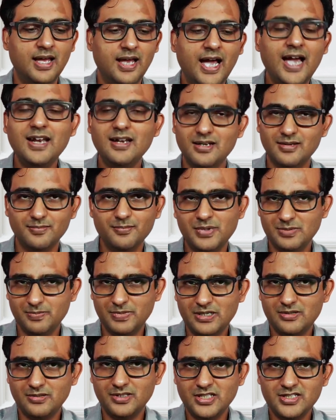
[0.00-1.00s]
And but
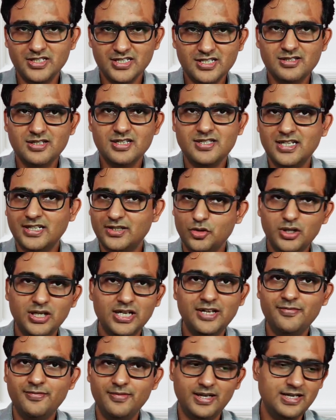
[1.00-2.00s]
but the gist is that you are
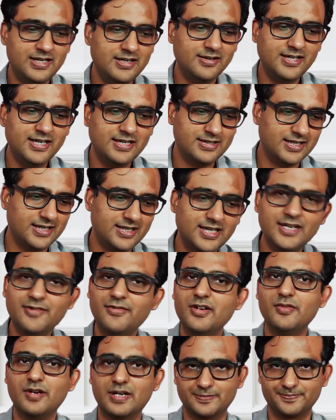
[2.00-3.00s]
angry at
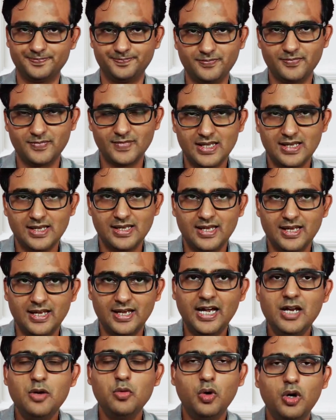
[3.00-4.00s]
everyone.
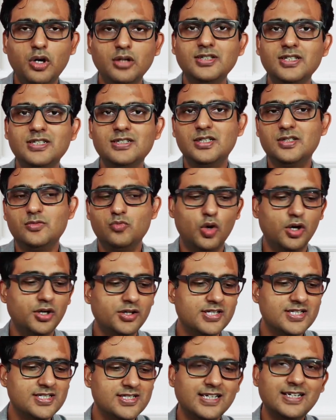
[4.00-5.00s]
And what
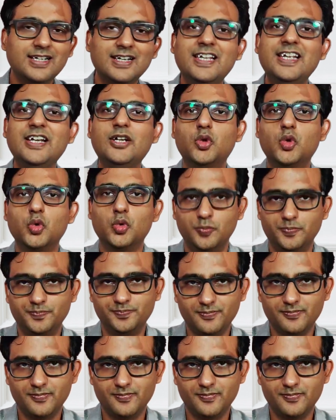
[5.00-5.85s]
what does that lead to?